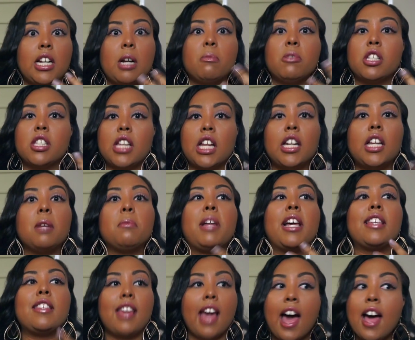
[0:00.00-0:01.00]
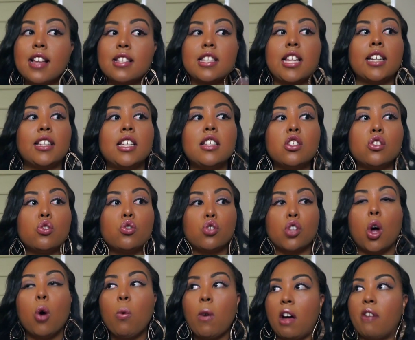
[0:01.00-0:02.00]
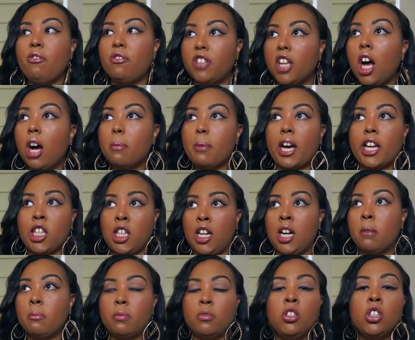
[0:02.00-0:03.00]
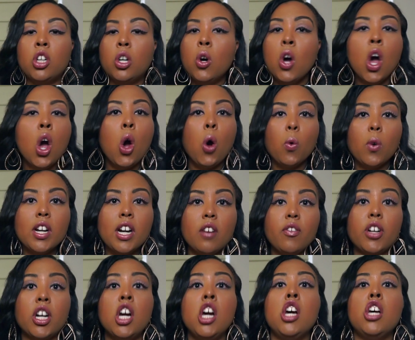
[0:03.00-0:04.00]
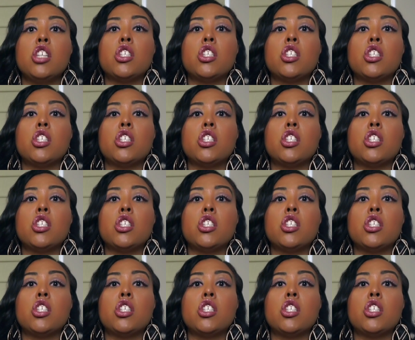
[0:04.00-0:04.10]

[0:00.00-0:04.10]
And I'm just telling him, like, yes, like, this is so effed up. I cannot, you know, whatever.